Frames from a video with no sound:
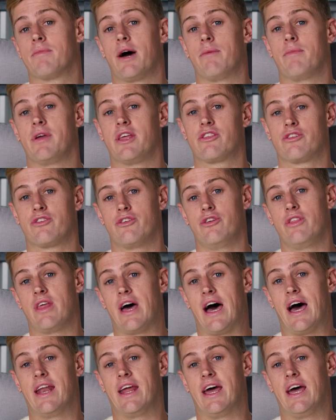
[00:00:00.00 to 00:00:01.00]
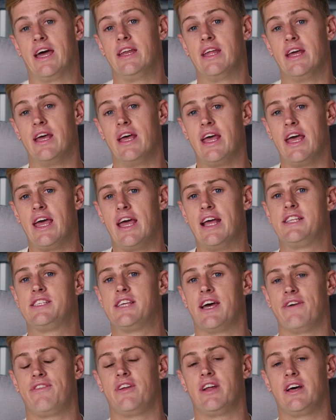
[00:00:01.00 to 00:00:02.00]
coming through that. And it
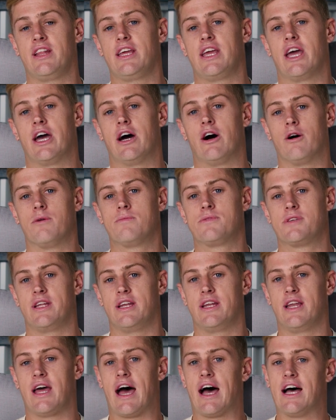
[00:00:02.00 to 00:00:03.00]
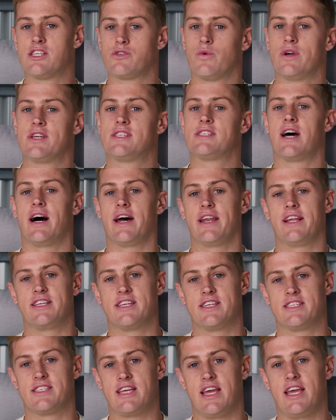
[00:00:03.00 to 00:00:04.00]
definitely helps. And as we're starting
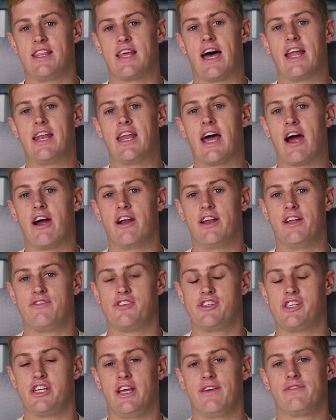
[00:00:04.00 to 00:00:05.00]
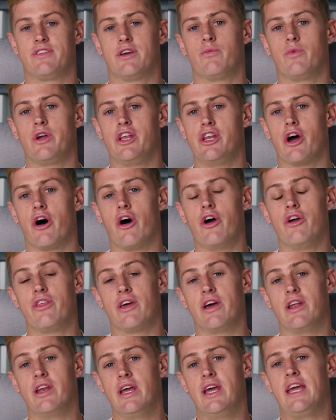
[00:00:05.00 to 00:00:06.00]
to see that narrative shift, and we know
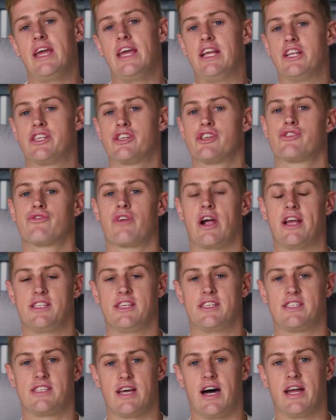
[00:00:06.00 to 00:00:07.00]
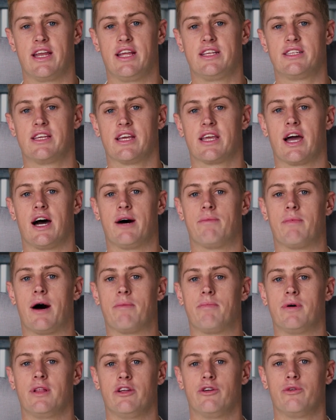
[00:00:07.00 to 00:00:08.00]
that interest rates are starting to come
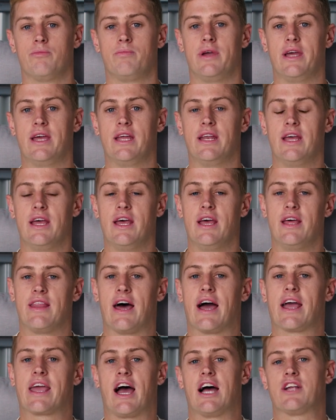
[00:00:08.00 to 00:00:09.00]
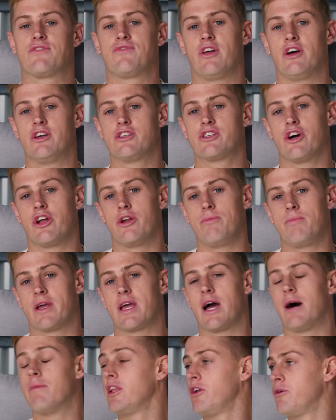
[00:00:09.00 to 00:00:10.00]
up a little bit, that cash flow is going to
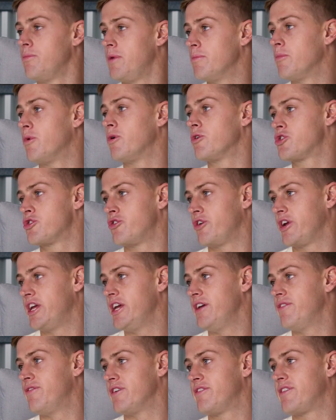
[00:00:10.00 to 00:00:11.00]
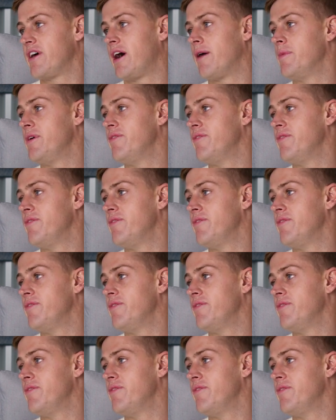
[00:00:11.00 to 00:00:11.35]
become a little bit more tricky for some